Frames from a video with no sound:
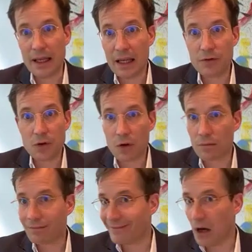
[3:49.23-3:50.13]
If
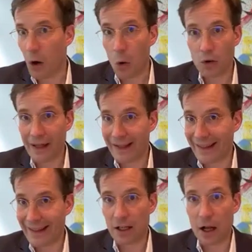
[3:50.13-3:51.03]
your own
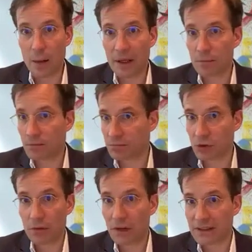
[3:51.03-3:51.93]
economic
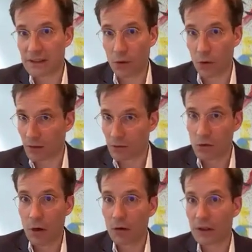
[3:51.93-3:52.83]
progress or
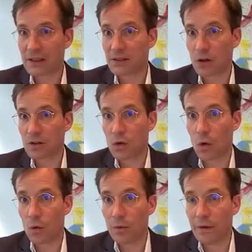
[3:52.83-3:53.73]
growth is not
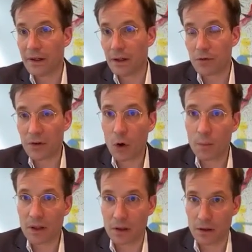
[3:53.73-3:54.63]
so
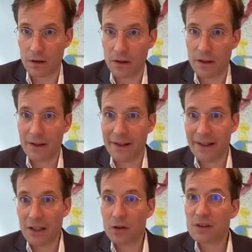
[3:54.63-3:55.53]
phenomenal,
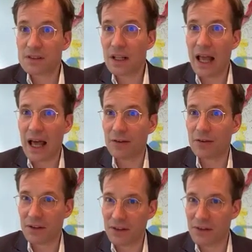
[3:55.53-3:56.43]
you'll still have
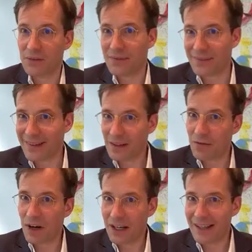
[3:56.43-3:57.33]
a
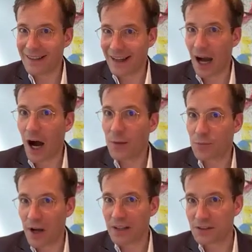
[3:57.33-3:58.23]
very high
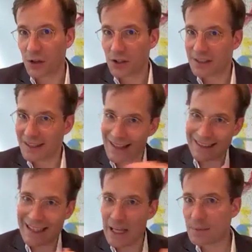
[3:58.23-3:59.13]
priced currency
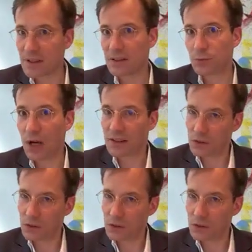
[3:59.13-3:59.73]
that keeps its price.